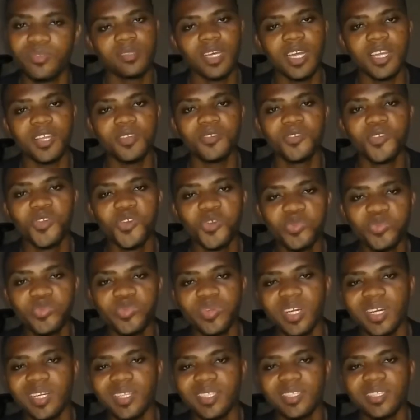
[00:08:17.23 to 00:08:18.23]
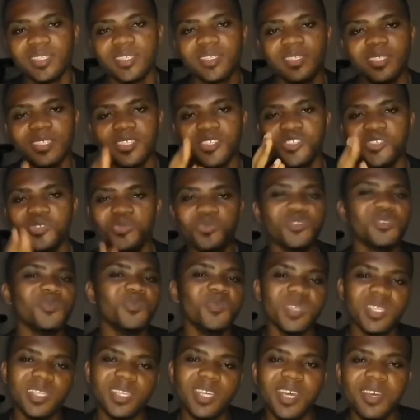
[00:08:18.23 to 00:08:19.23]
I just hope that you won't
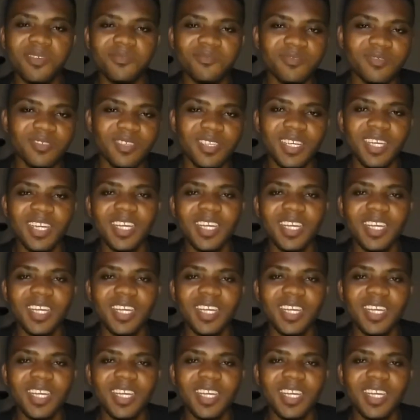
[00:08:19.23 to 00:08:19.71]
miss heaven.